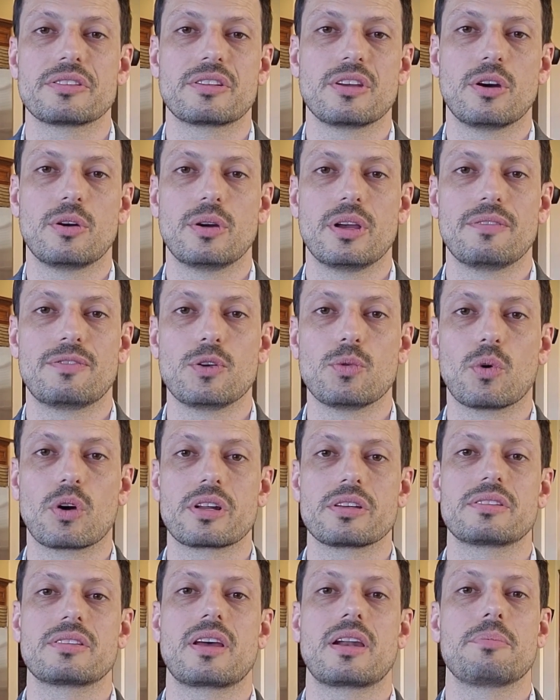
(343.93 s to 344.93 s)
So if you
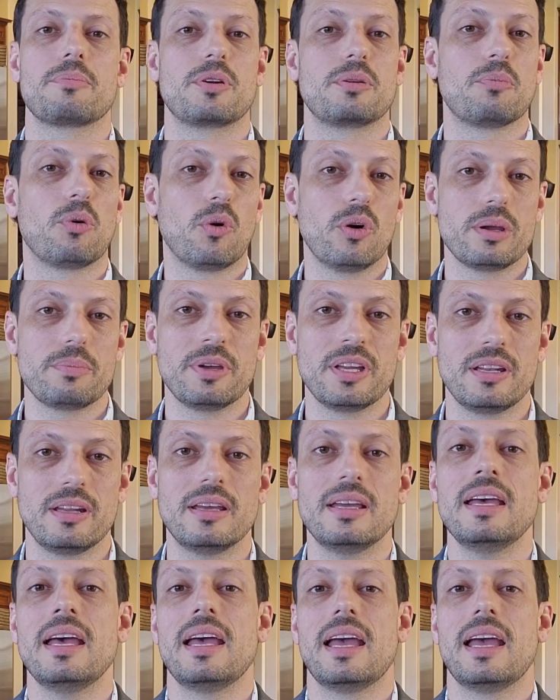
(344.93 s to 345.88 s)
want to set up an appointment